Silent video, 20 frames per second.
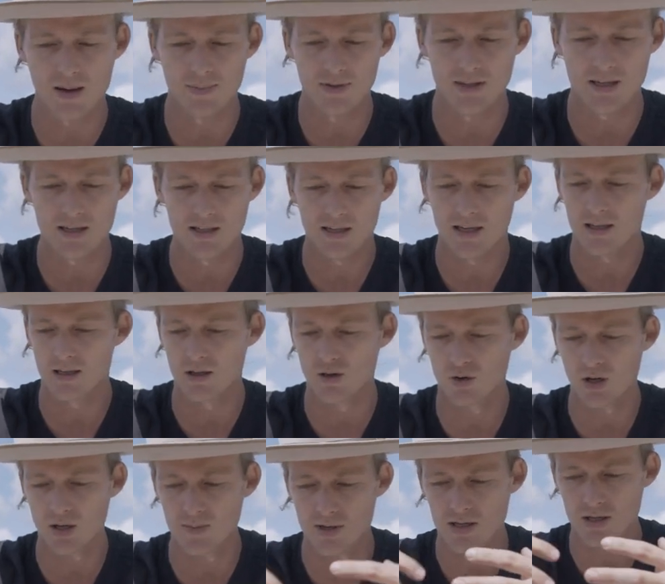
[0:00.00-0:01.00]
but then you get
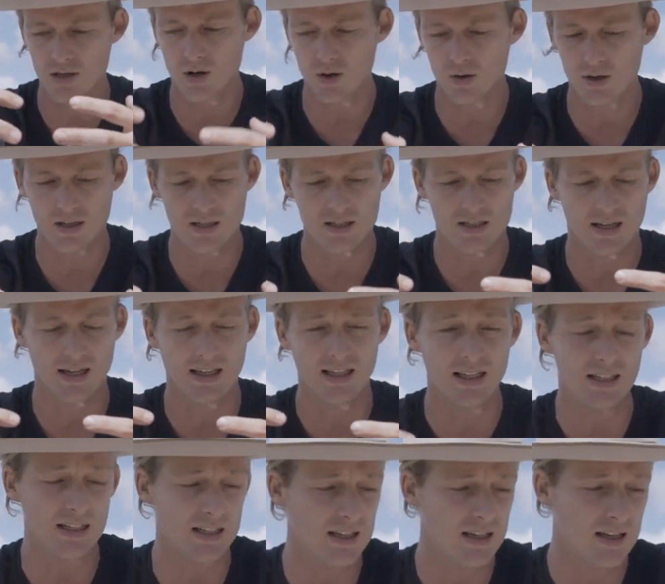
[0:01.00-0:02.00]
creamy yogurt and
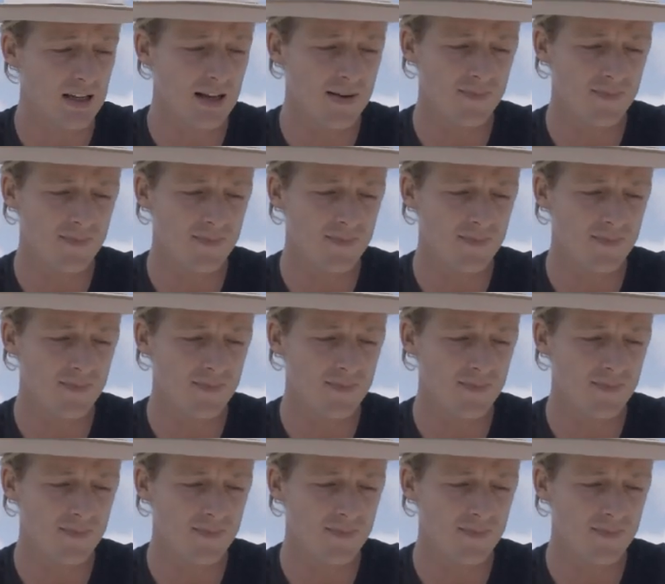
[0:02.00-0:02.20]
tahini,